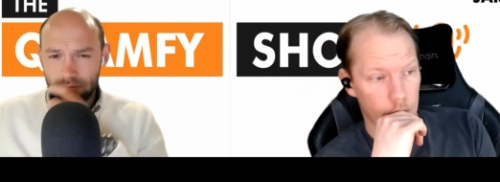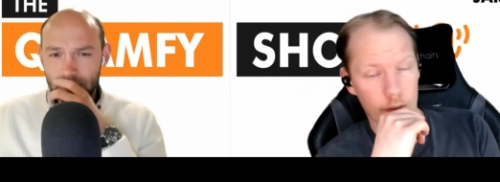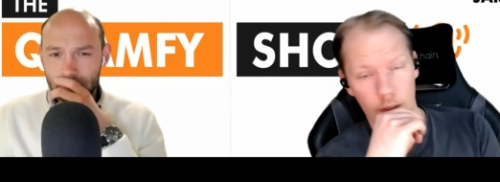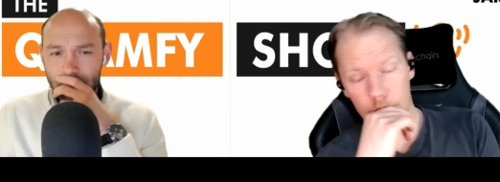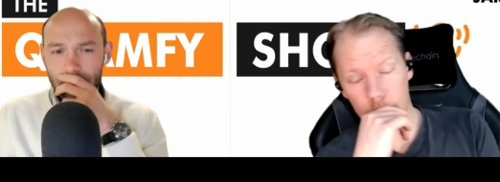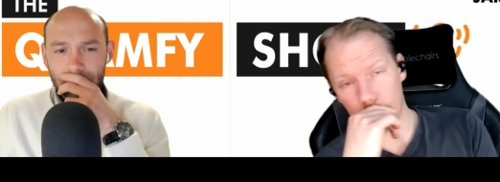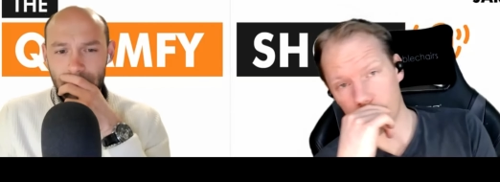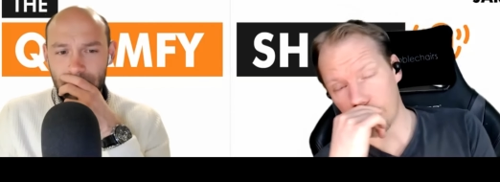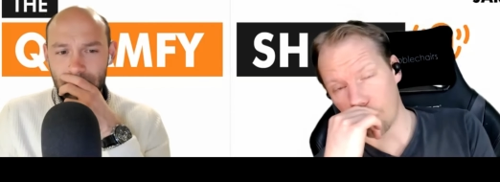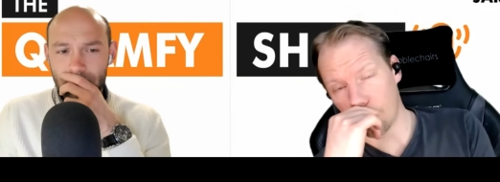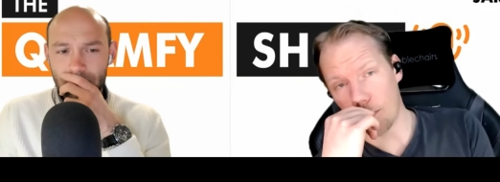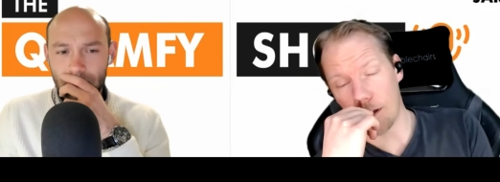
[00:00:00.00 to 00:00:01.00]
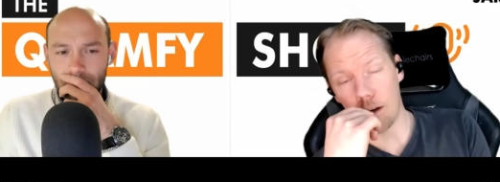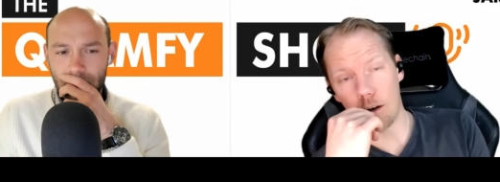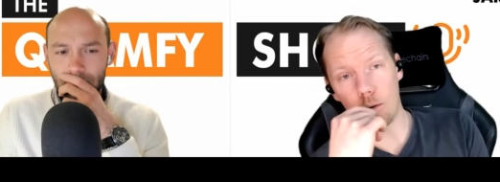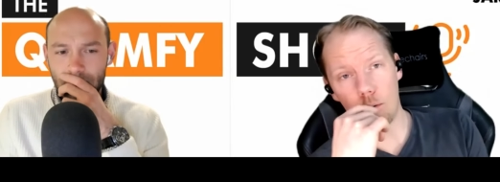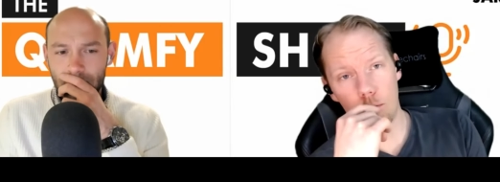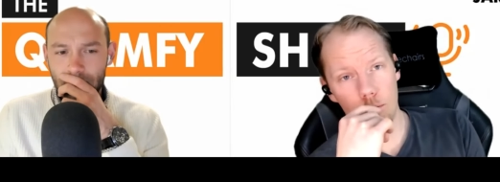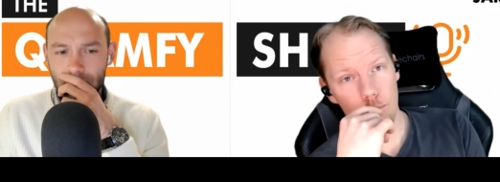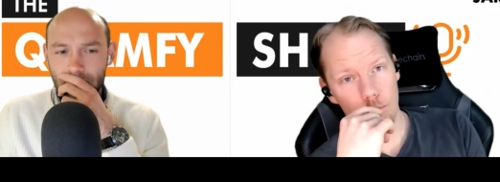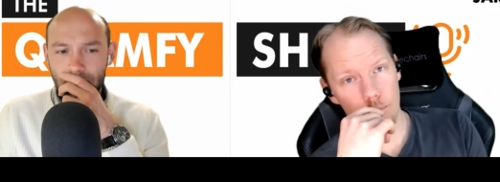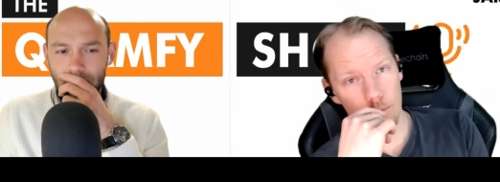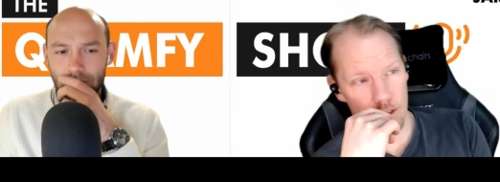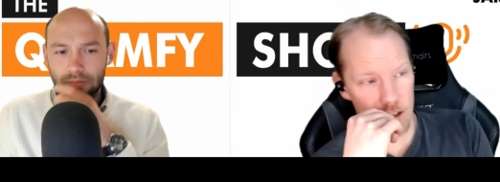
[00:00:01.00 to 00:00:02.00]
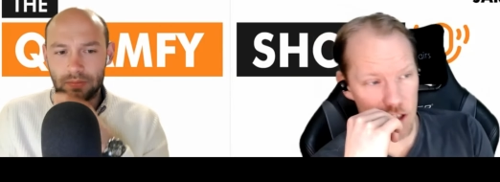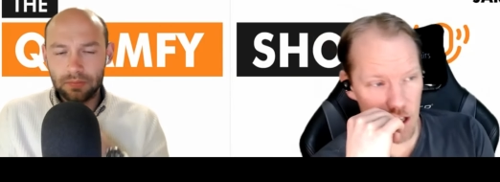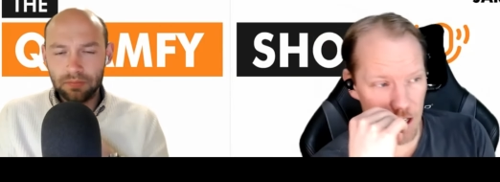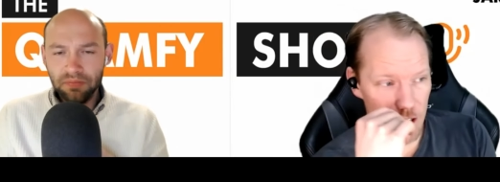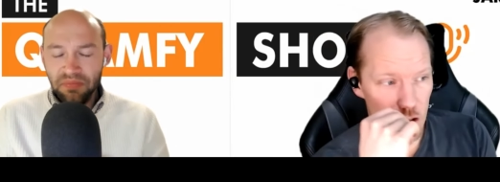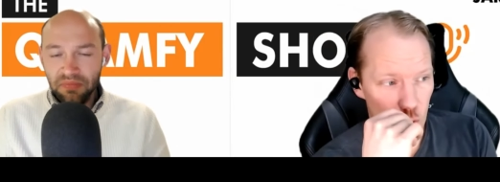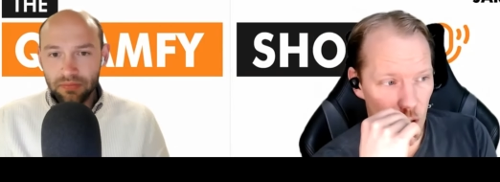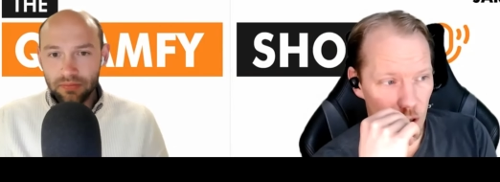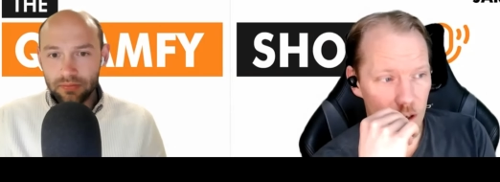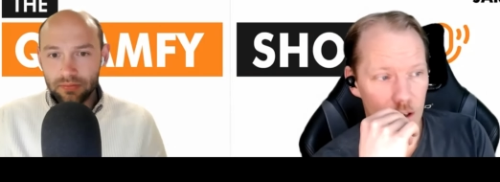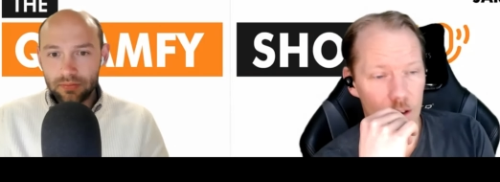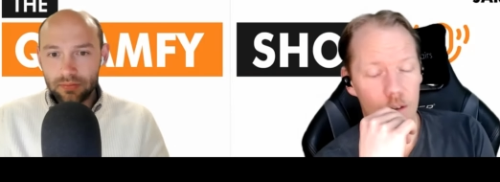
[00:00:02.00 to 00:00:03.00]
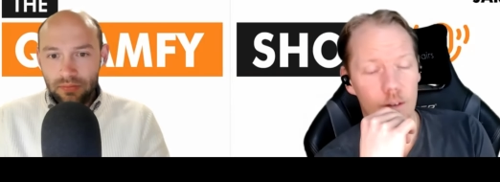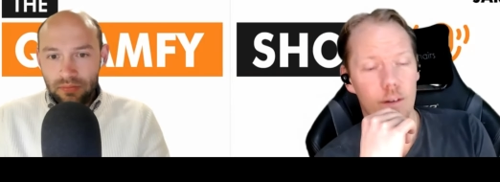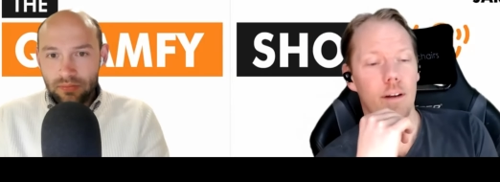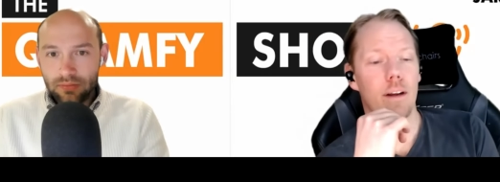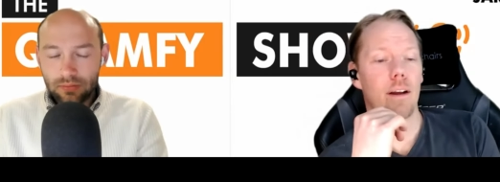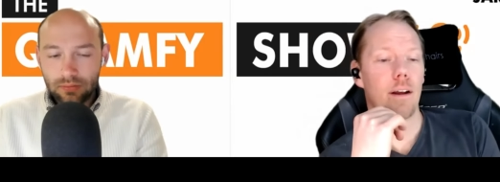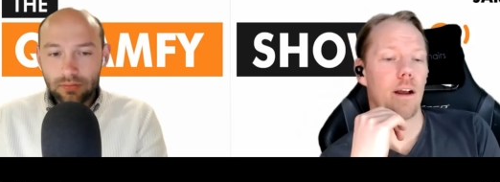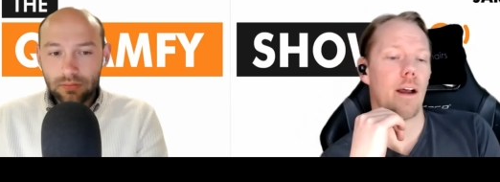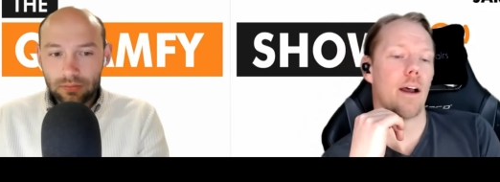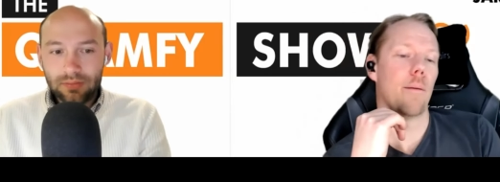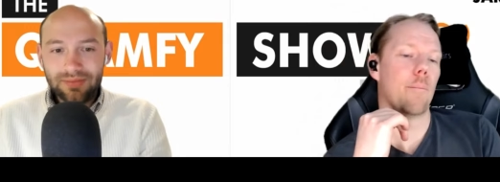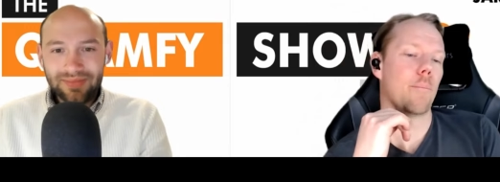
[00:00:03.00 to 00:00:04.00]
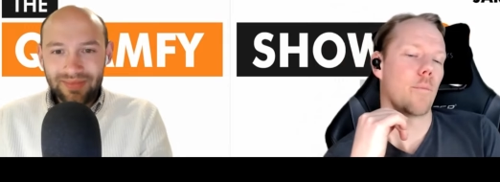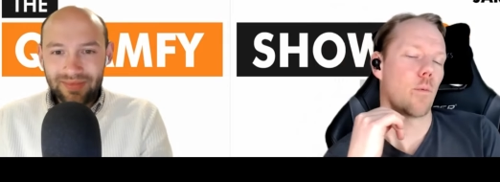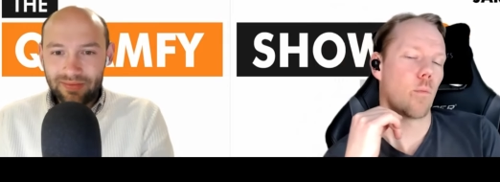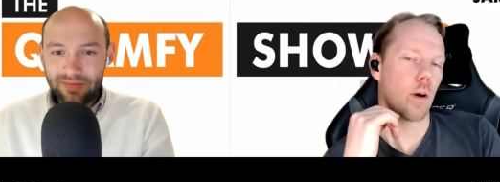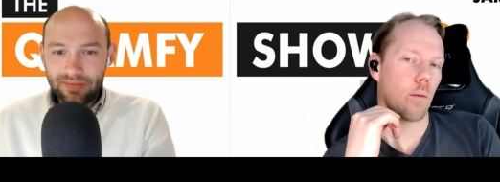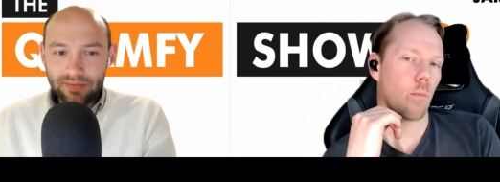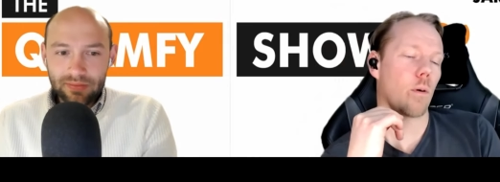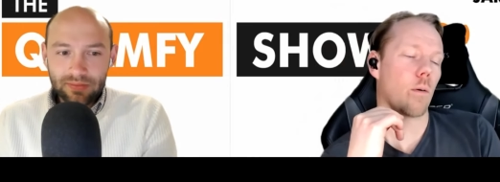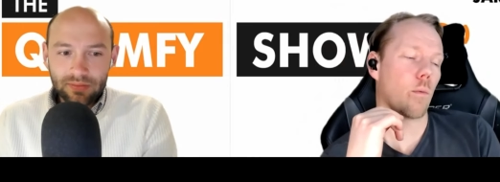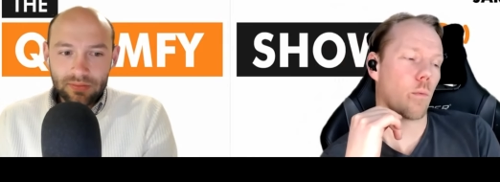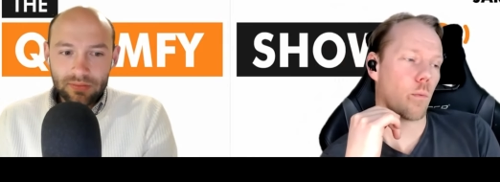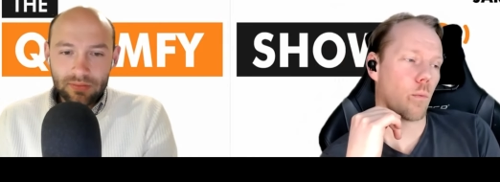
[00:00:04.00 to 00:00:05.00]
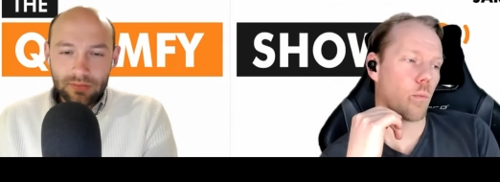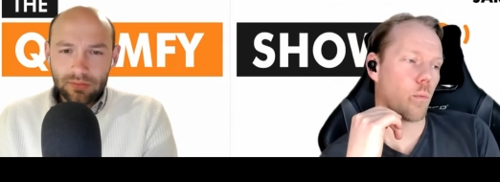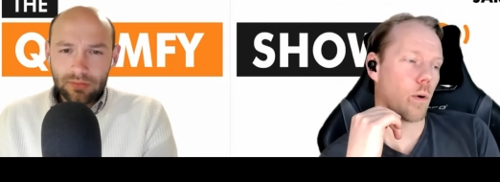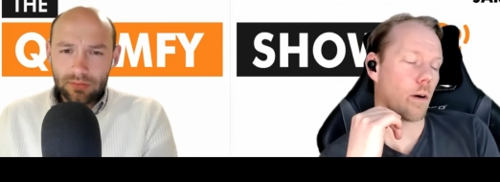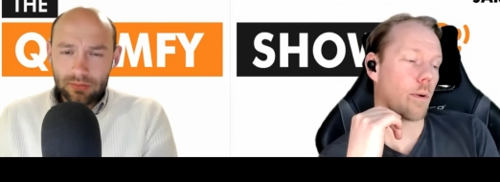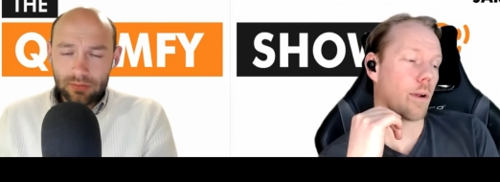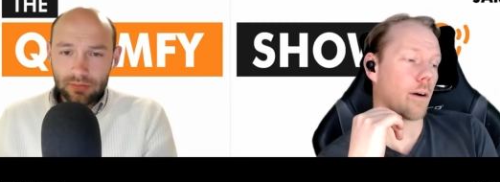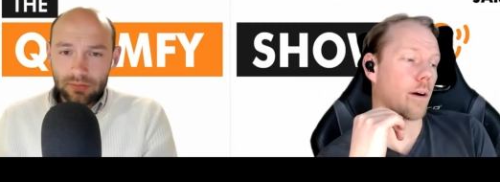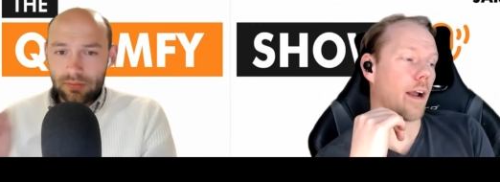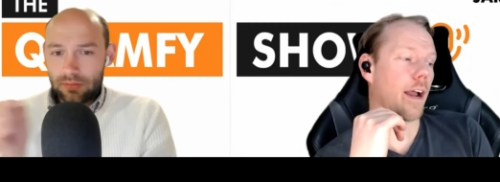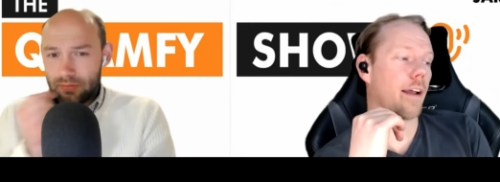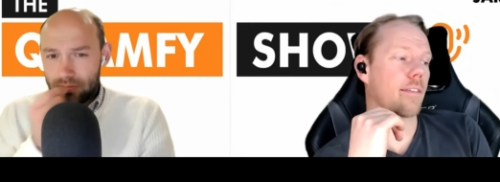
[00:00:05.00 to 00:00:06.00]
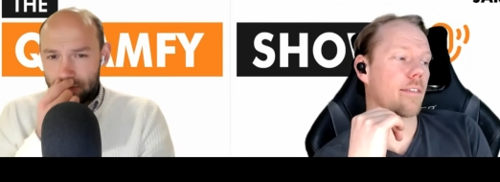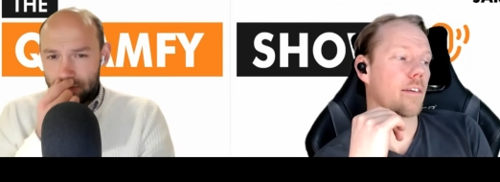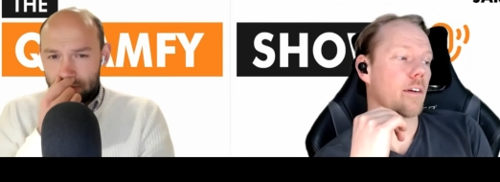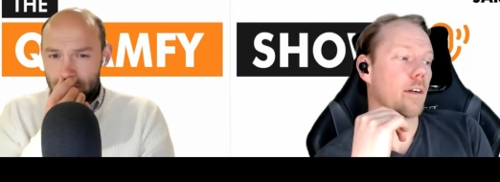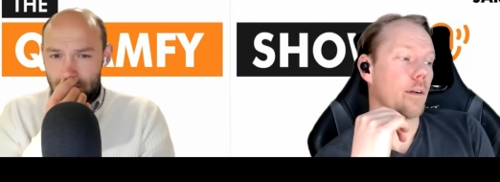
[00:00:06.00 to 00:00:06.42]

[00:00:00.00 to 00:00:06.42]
Speaker 1: that, that that we know this H1 um, where where we are at.